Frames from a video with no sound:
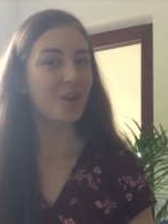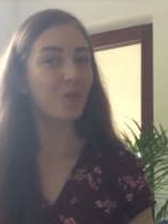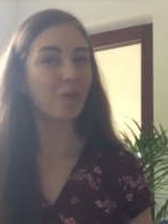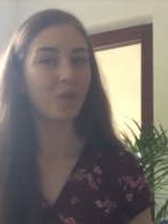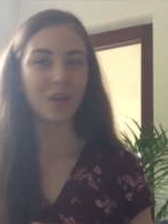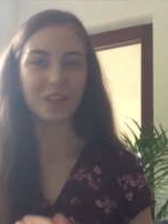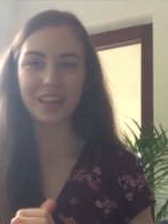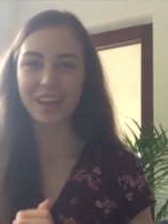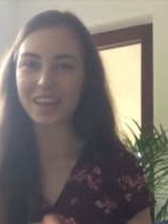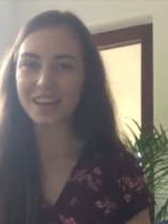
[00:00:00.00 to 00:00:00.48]

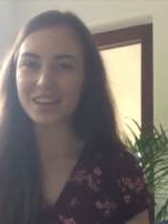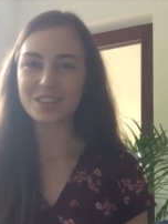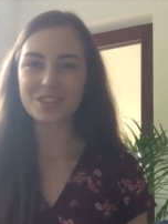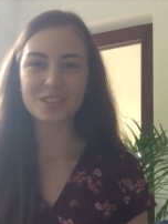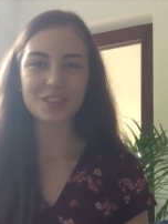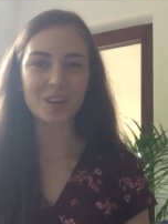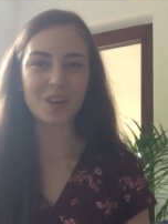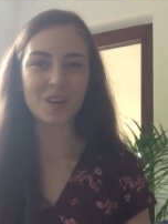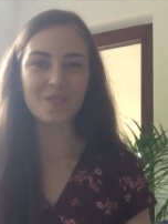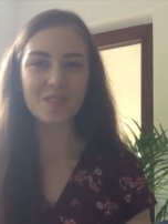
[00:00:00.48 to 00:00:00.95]
Well, in
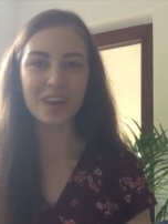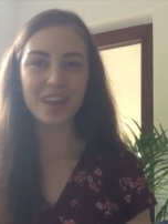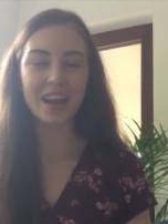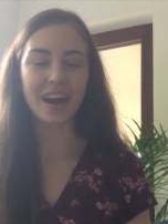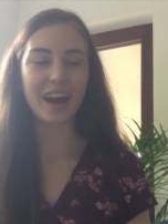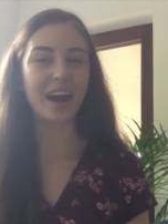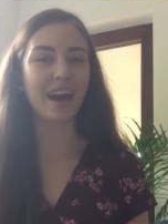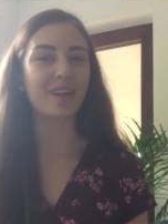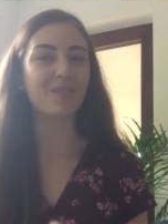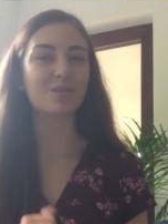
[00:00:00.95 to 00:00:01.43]
German,
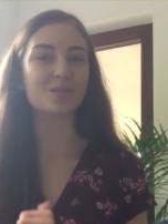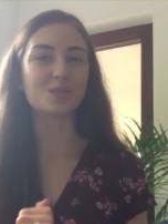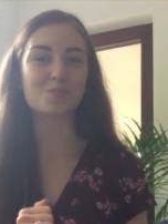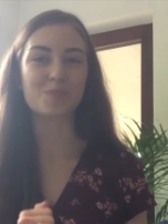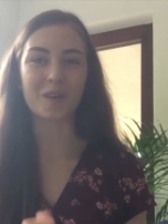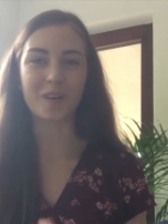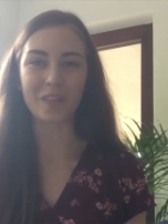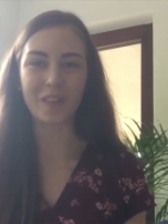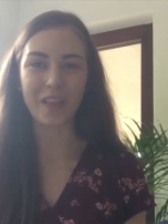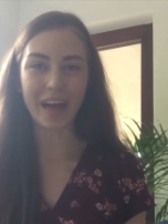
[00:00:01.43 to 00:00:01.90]
I was
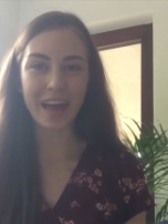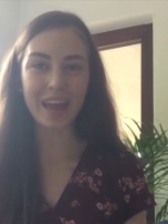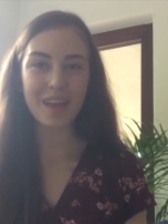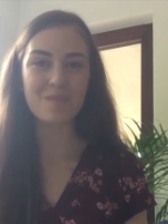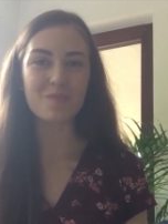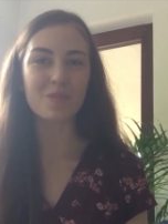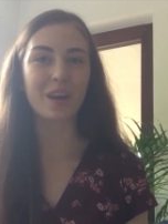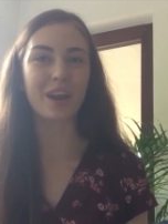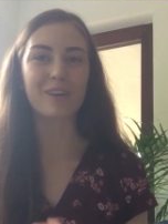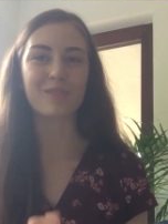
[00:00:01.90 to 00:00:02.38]

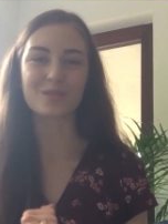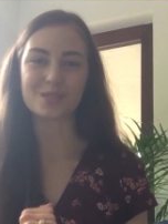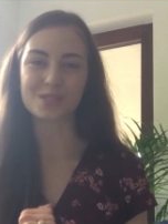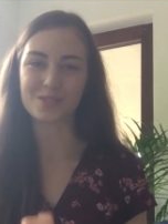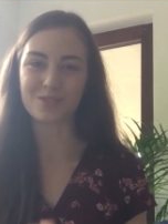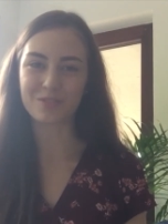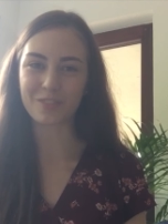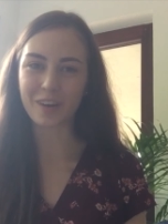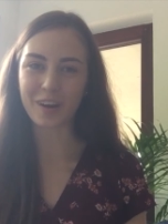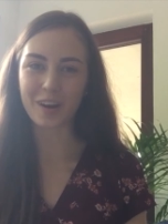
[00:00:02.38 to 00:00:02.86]
polite, but I was
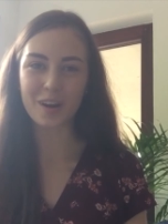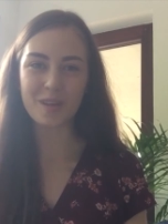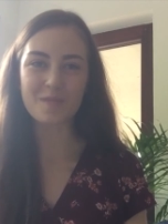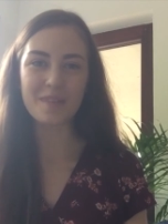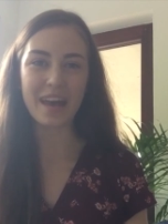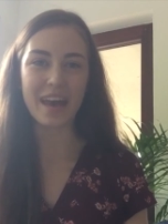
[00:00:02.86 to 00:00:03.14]
firm.